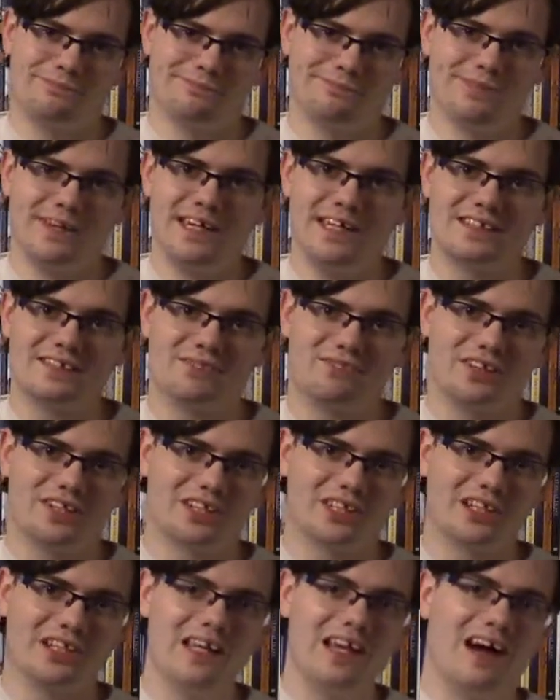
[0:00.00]
he's
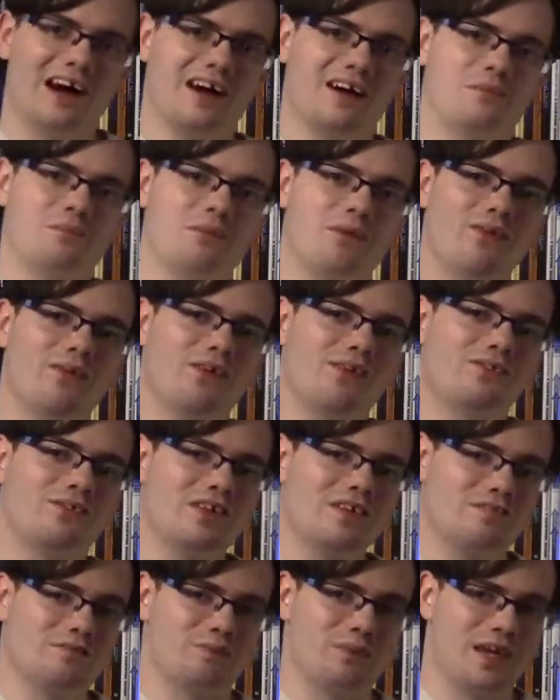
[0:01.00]
officially on board with